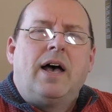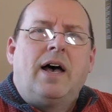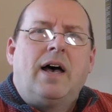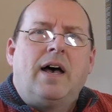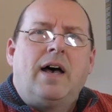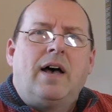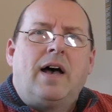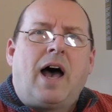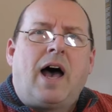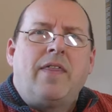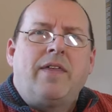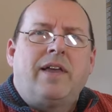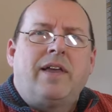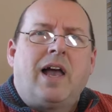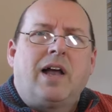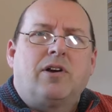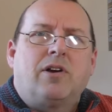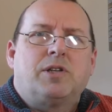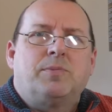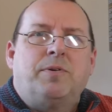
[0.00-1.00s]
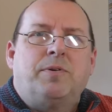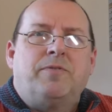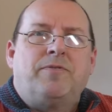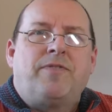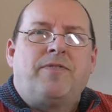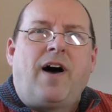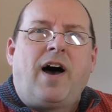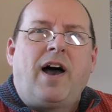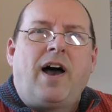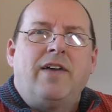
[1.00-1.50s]
I think I got up at
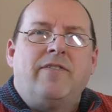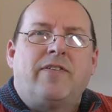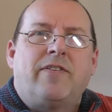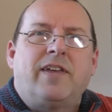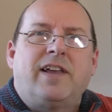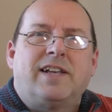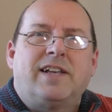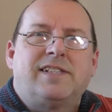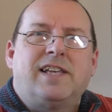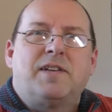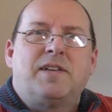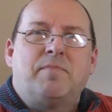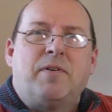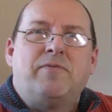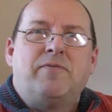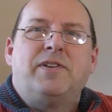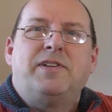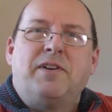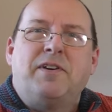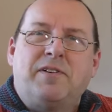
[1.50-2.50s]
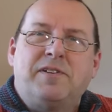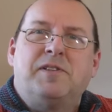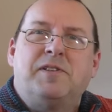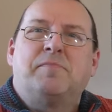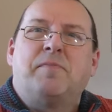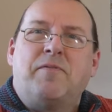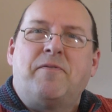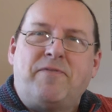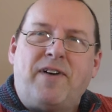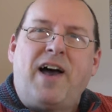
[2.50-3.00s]
5. I think I said in my video, because
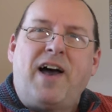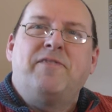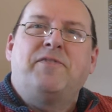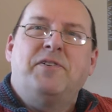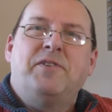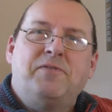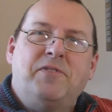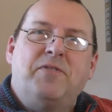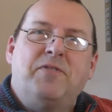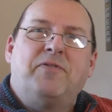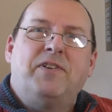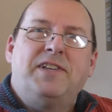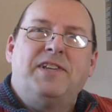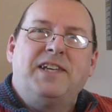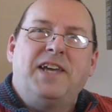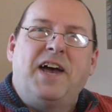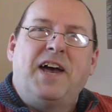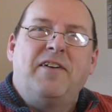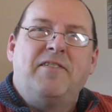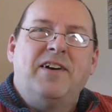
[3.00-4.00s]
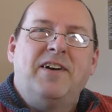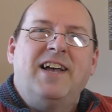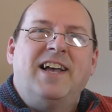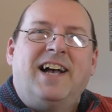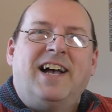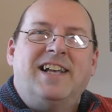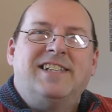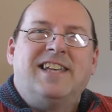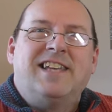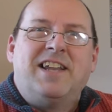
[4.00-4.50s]
it's my 500th video,
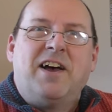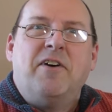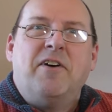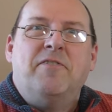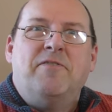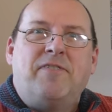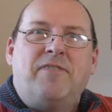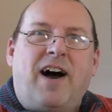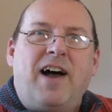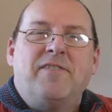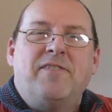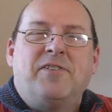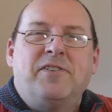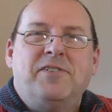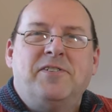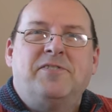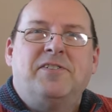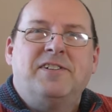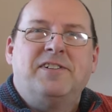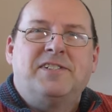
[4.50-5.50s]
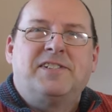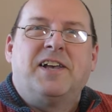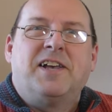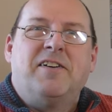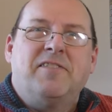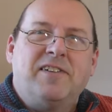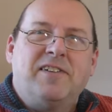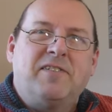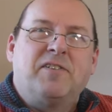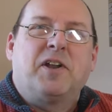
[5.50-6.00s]
I said 500,
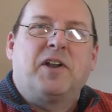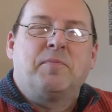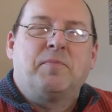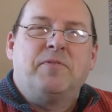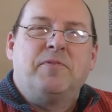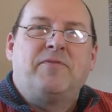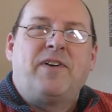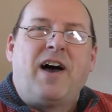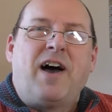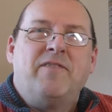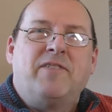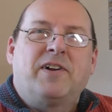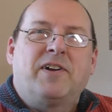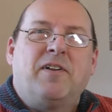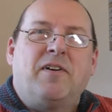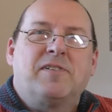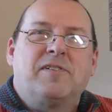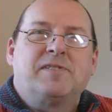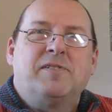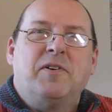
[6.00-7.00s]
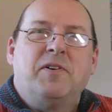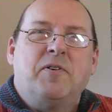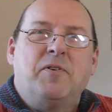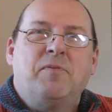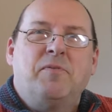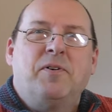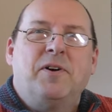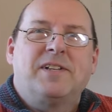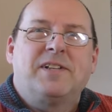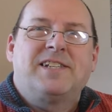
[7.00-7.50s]
so we got up at 5 o'clock. So it
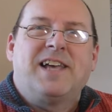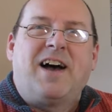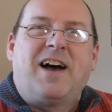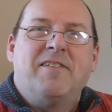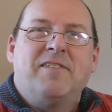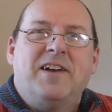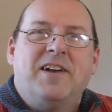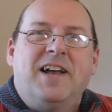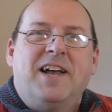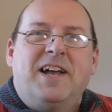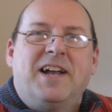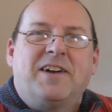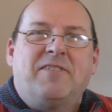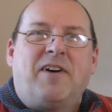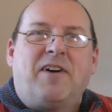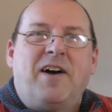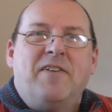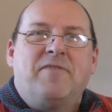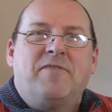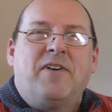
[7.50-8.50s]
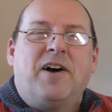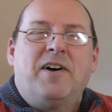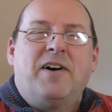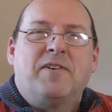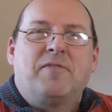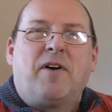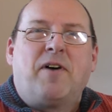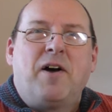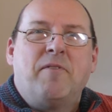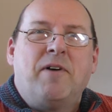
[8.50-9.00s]
all worked out quite
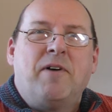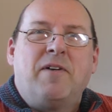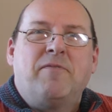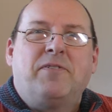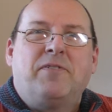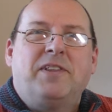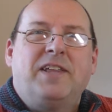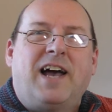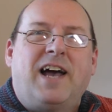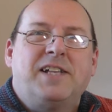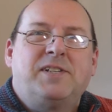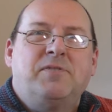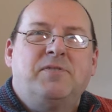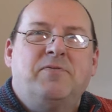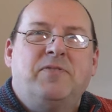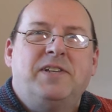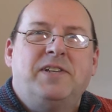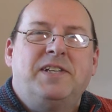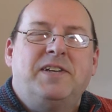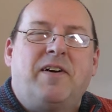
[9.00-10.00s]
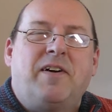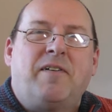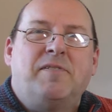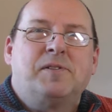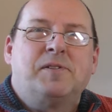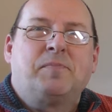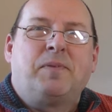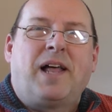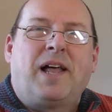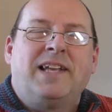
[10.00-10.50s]
well for the actual video I
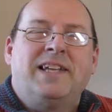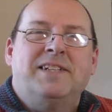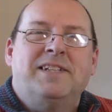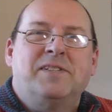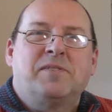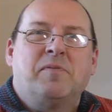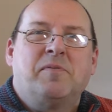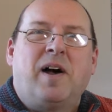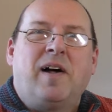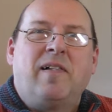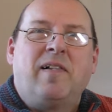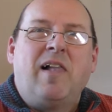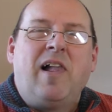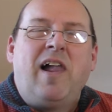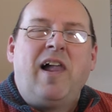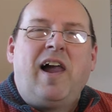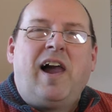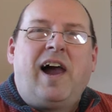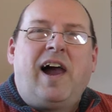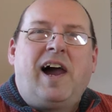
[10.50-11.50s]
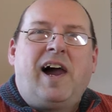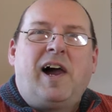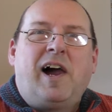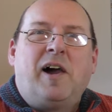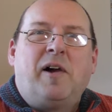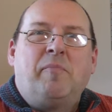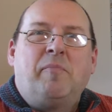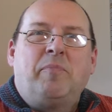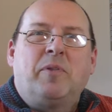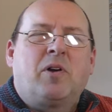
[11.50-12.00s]
was planning as well.
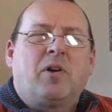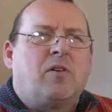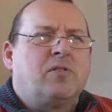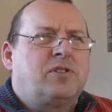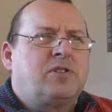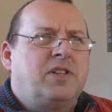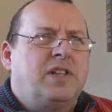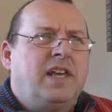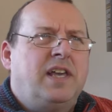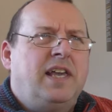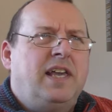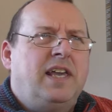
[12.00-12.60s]
Drove to